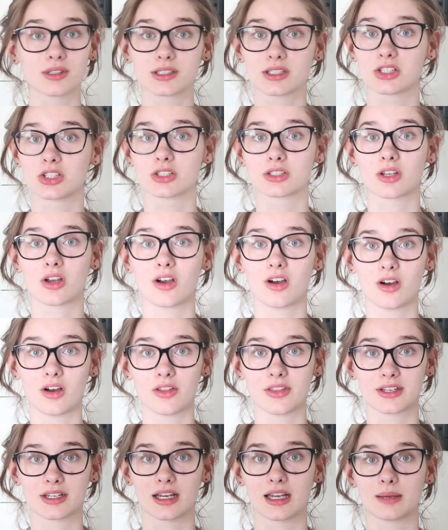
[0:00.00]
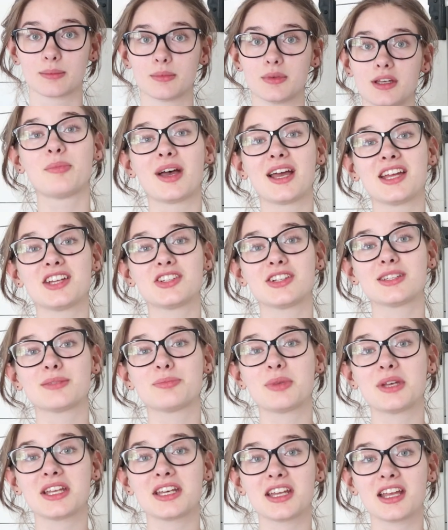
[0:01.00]
wants to nurse all the time. But it's
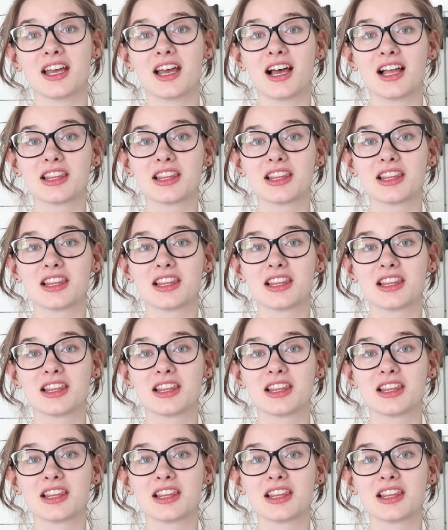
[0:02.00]
just been